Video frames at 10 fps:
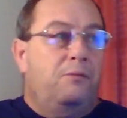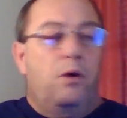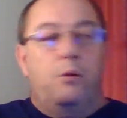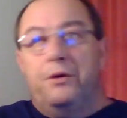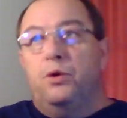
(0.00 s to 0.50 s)

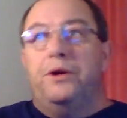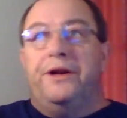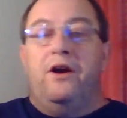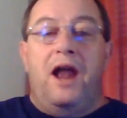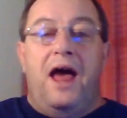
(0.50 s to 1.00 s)
what we're doing
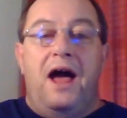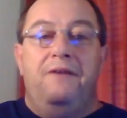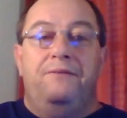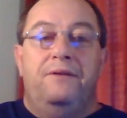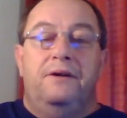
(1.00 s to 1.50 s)
in our
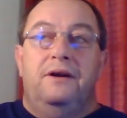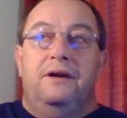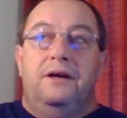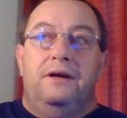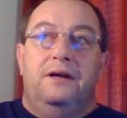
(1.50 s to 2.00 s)
life.
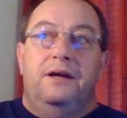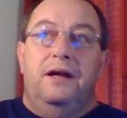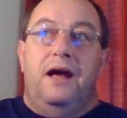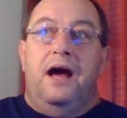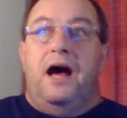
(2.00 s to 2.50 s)

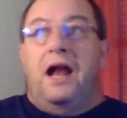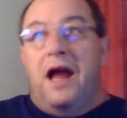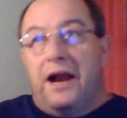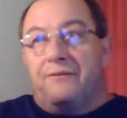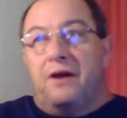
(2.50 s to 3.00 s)
A
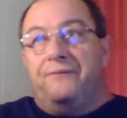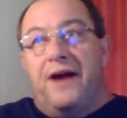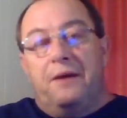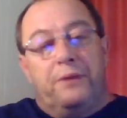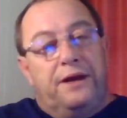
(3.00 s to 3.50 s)
lot of our
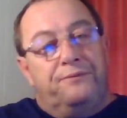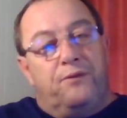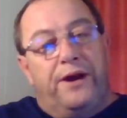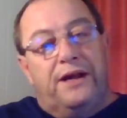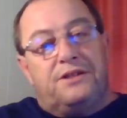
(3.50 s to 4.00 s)
family and
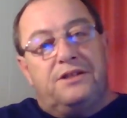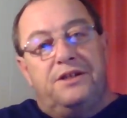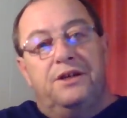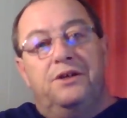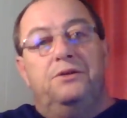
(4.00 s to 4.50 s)
friends
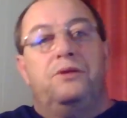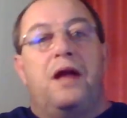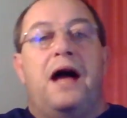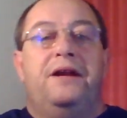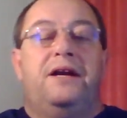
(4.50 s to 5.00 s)
do
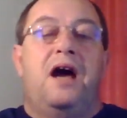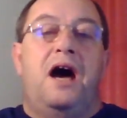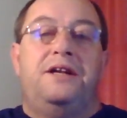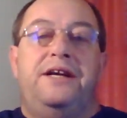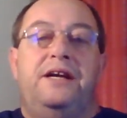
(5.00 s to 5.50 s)
like the
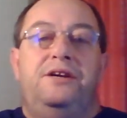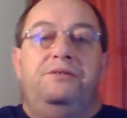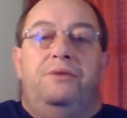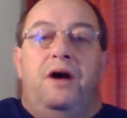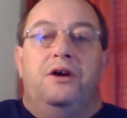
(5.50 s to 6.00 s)
content,
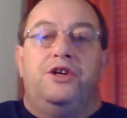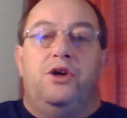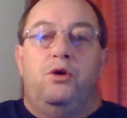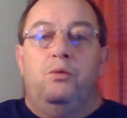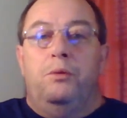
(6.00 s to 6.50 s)
us
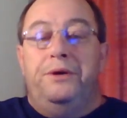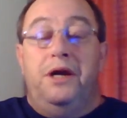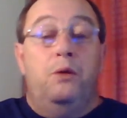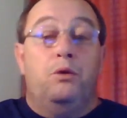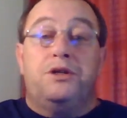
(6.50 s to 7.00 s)
showing what we're
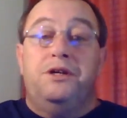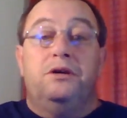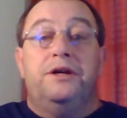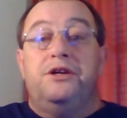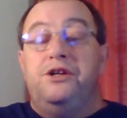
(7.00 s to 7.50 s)
doing. We're still
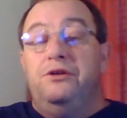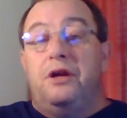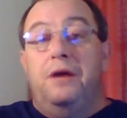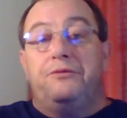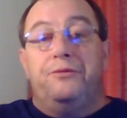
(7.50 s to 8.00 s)
going to shoot
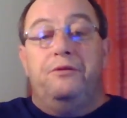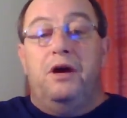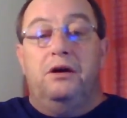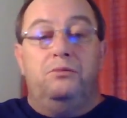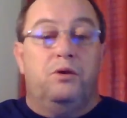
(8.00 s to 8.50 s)
clips from the
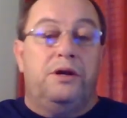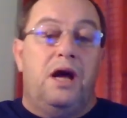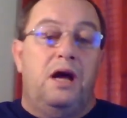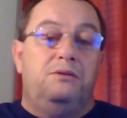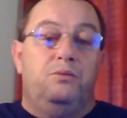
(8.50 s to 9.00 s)
road. We're
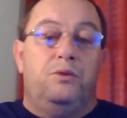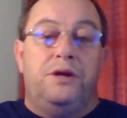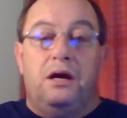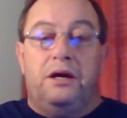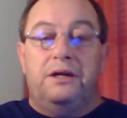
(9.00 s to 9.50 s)
not
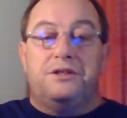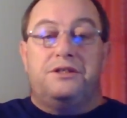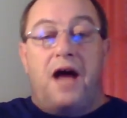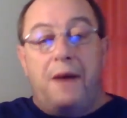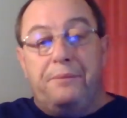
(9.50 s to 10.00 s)
going to
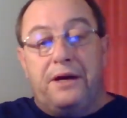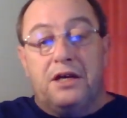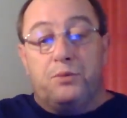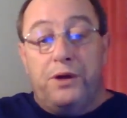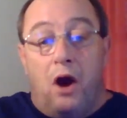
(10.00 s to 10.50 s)
stop
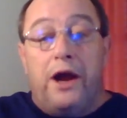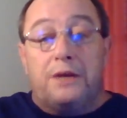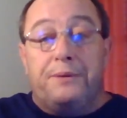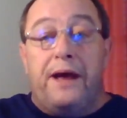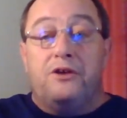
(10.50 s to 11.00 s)
because we
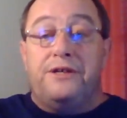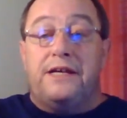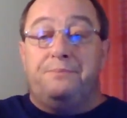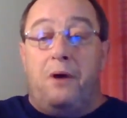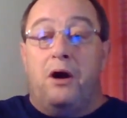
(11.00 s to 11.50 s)
are
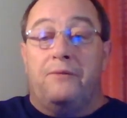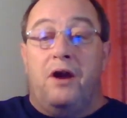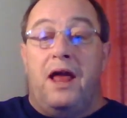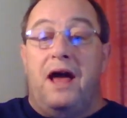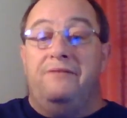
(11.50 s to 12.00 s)
expediters. That's
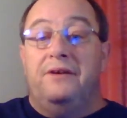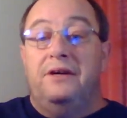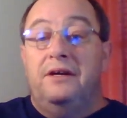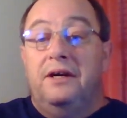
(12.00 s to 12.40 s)
part of our life.